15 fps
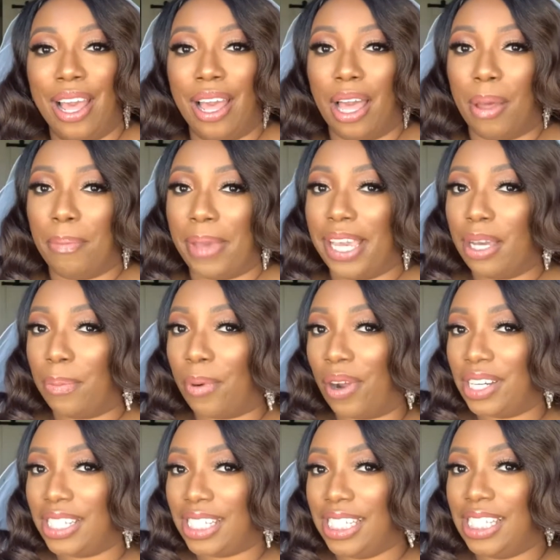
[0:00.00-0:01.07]
a makeup
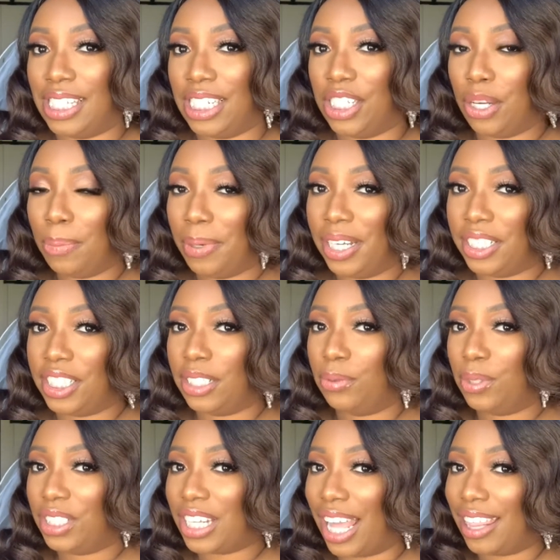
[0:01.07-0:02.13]
artist isn't in your budget,
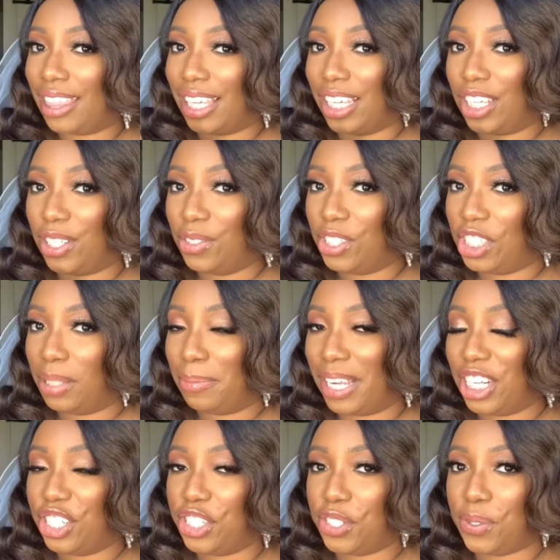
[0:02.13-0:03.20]
which I think you should
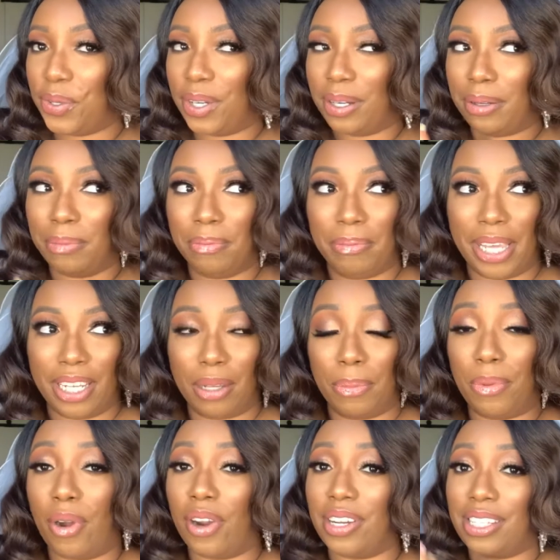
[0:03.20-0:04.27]
make sure, makeup
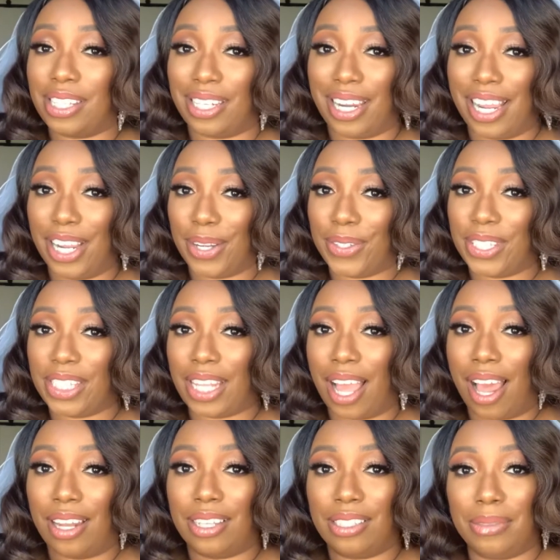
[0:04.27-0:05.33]
artist and a
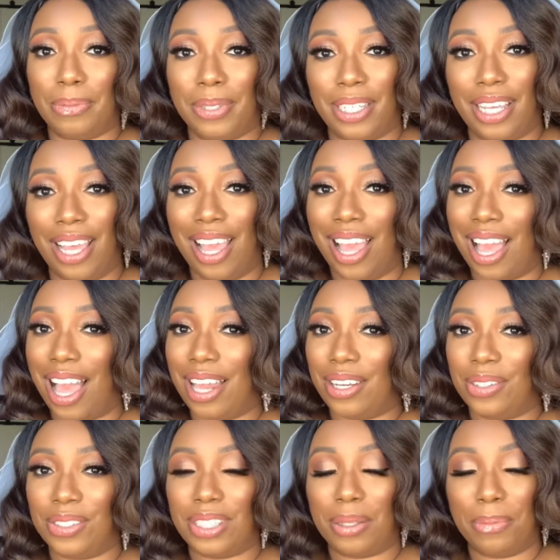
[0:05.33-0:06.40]
hairstylist, but I
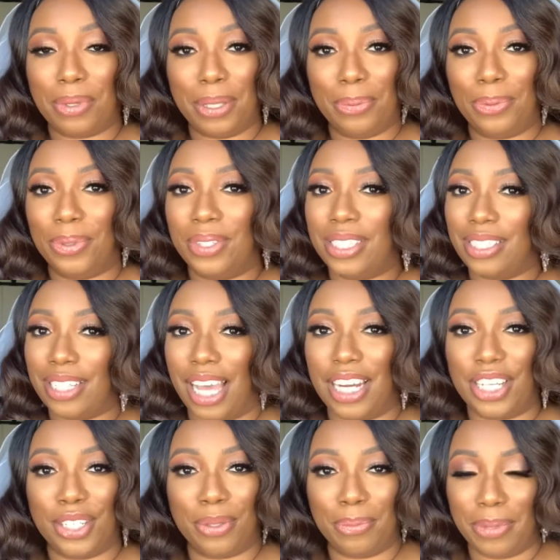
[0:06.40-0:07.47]
know some people it's not
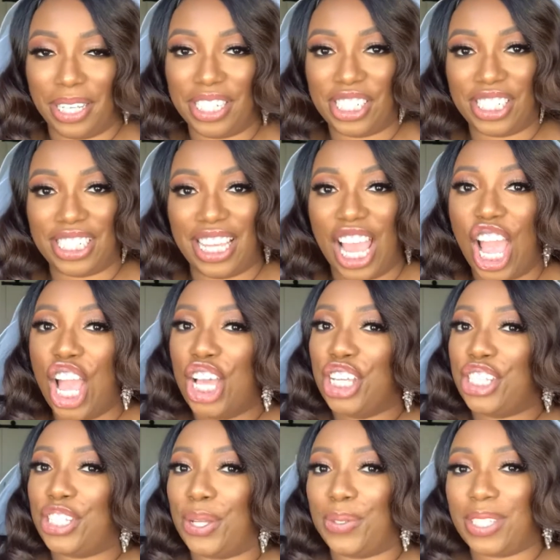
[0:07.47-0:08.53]
in your budget.
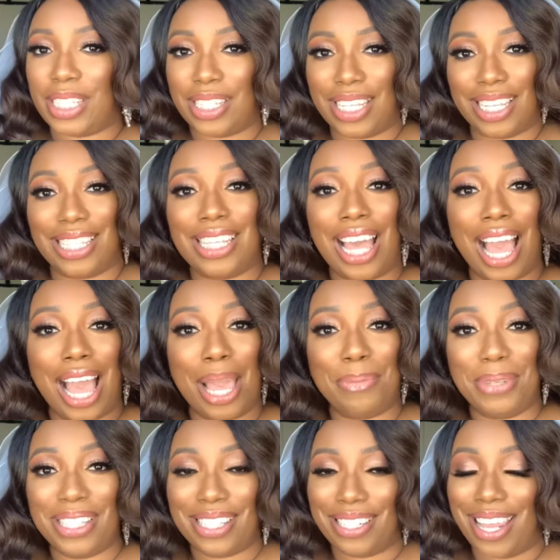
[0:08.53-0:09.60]
So the time
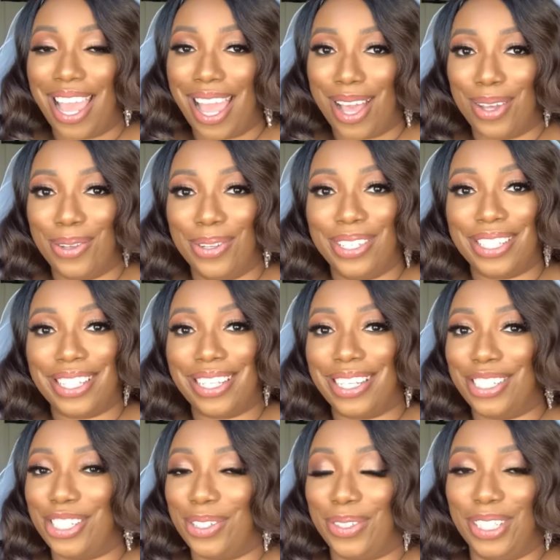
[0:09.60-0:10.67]
is now to
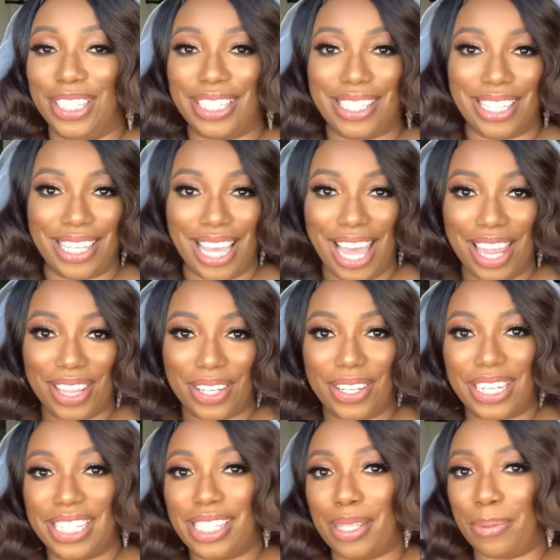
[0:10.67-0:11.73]
get your look together,
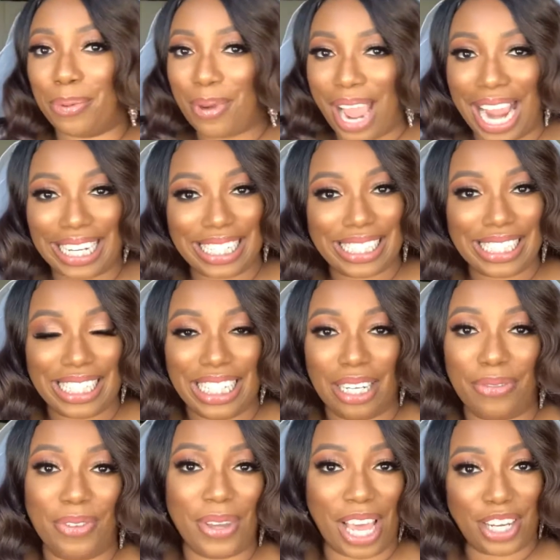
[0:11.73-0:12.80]
get to practicing.
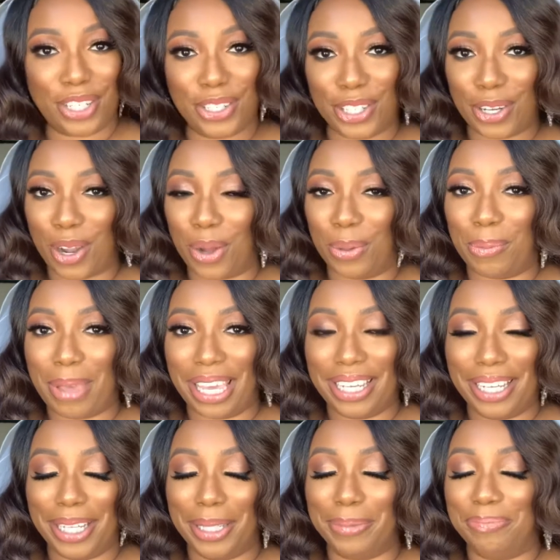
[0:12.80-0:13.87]
If you got to do your own
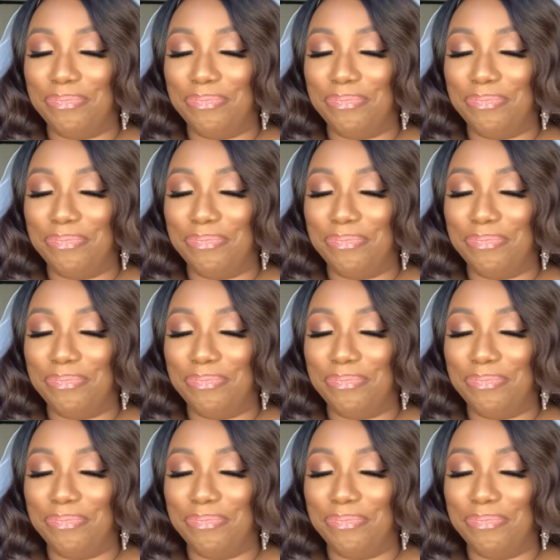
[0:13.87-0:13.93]
makeup,